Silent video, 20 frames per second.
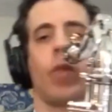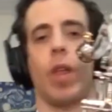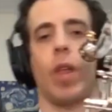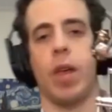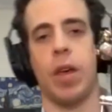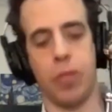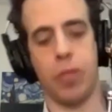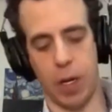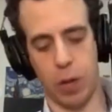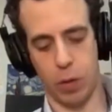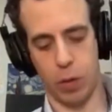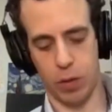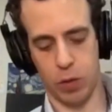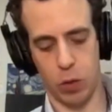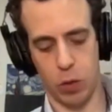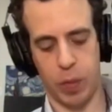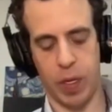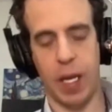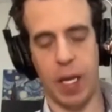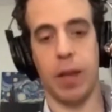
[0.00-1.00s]
If I want
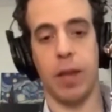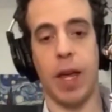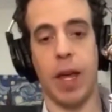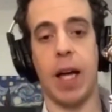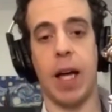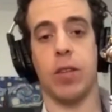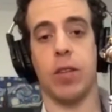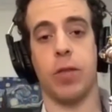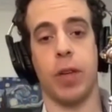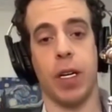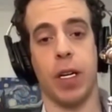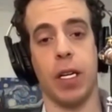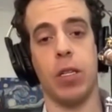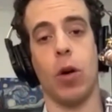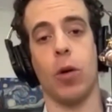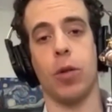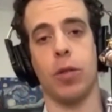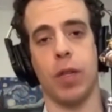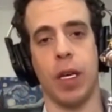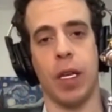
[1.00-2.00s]
to play that very
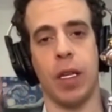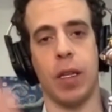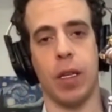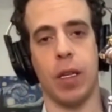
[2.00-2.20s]
note in